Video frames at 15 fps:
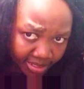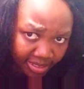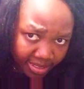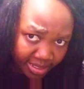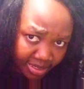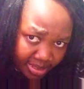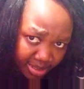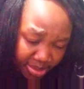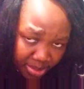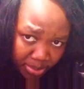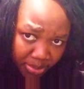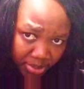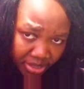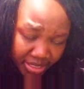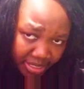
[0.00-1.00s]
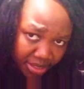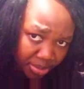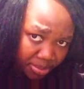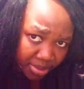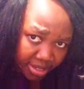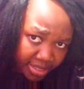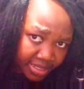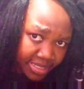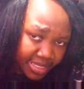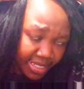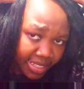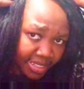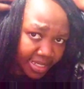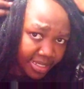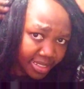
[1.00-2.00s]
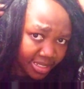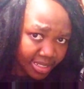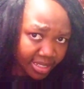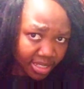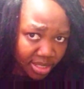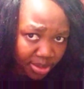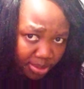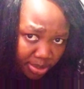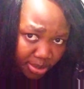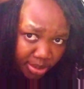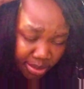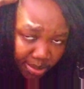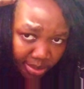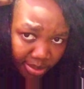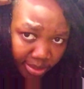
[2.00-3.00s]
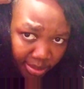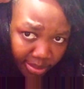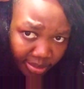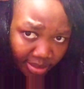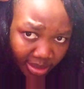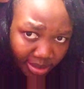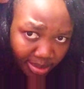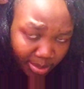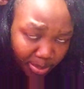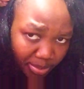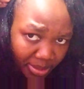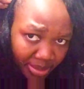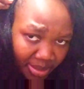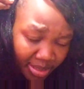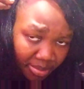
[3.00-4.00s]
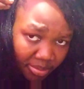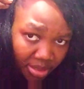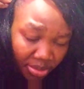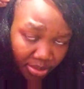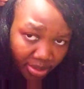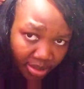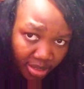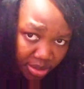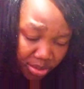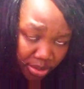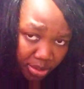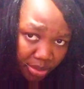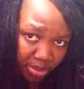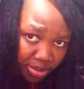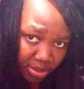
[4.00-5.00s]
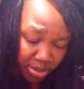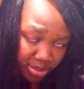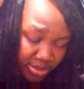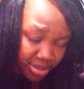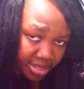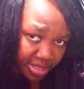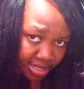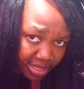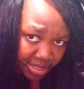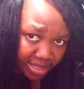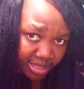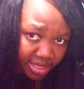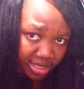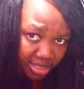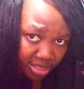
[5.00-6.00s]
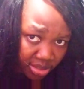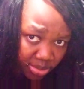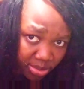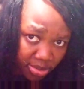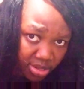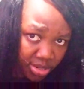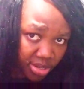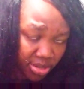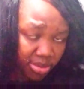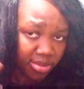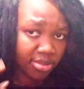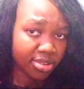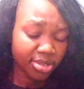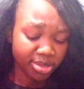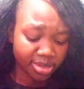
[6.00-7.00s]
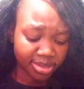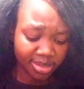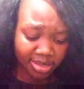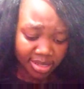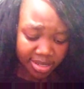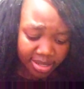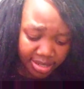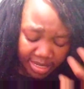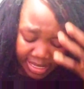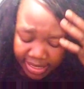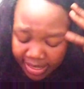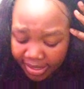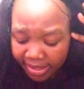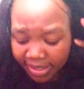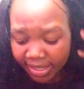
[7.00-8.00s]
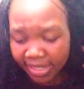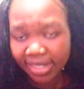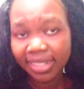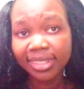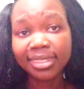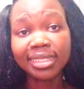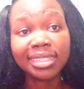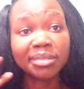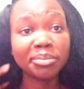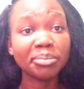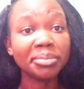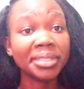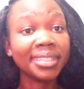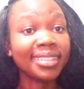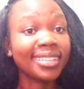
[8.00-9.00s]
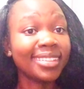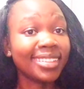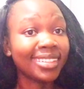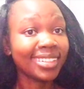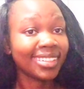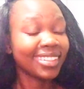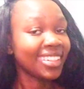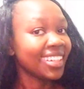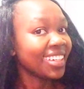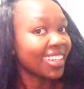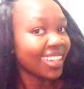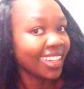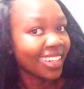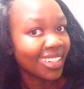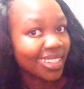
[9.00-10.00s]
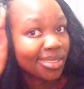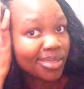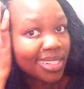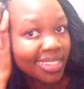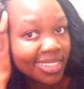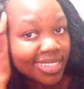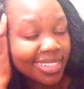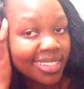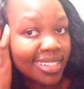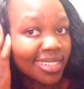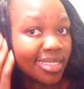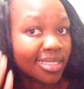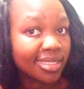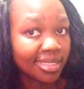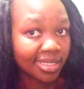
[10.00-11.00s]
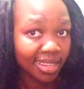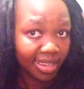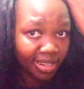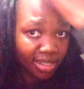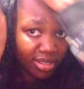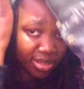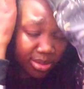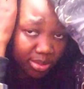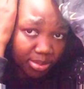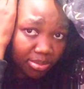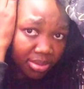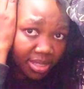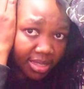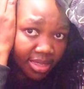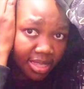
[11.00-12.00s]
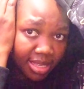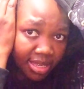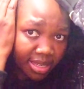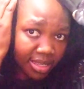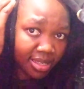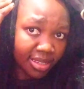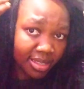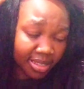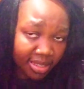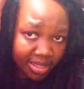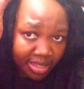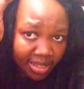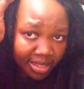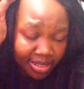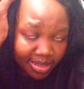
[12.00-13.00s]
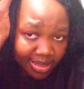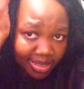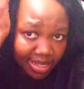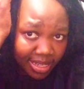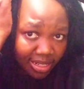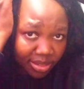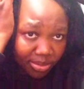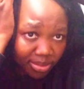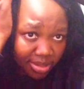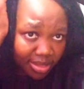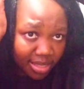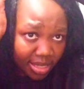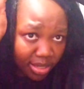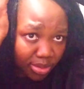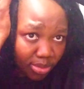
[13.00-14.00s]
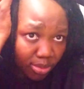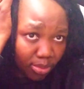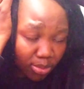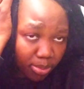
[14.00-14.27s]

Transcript: this is what I wanted. Although the spacing between the cornrows that I did was like really big, and I wanted this side to be the side with the U